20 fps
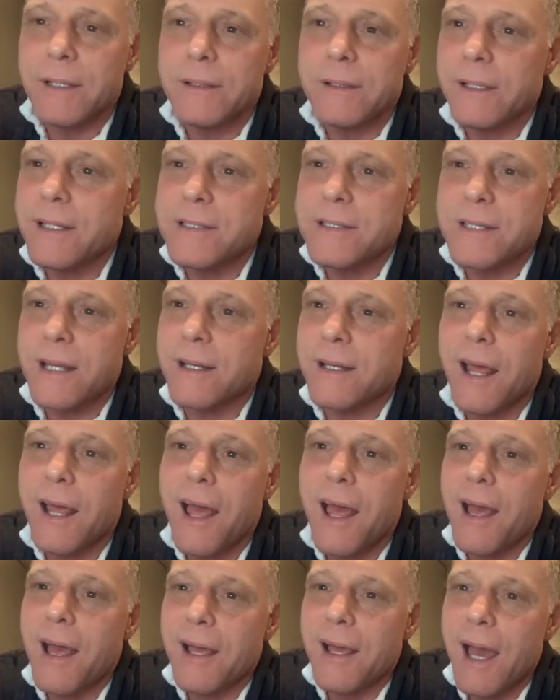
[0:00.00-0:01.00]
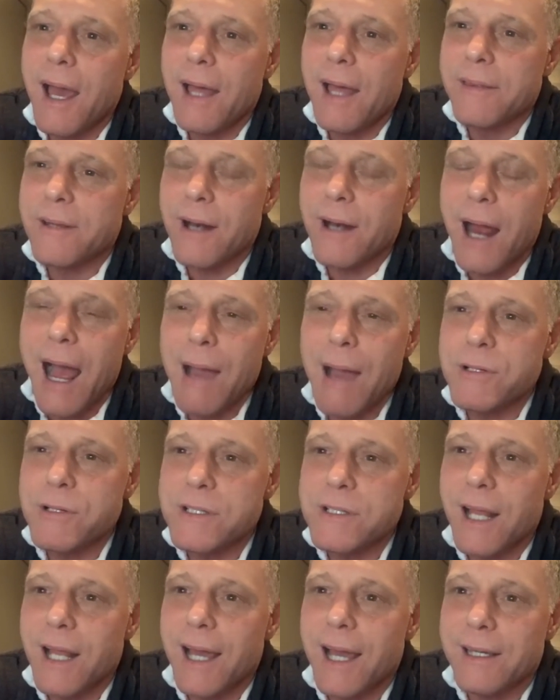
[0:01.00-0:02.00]
Listen, Heather, I
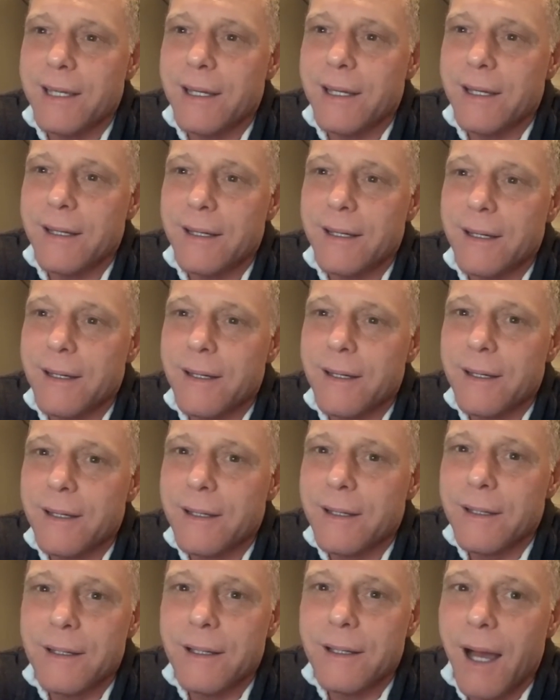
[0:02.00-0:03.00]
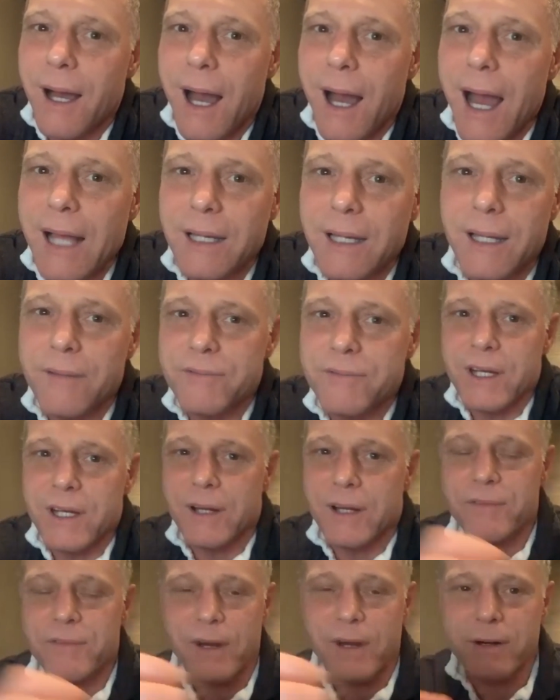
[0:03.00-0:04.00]
was like, I lived
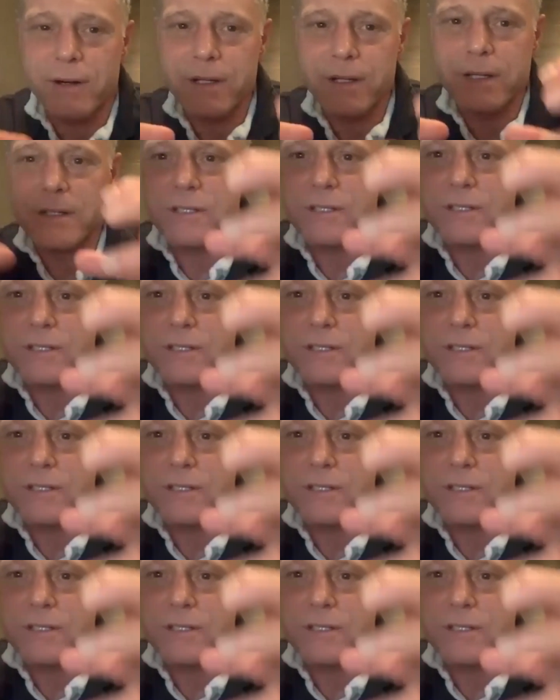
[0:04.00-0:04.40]
in a very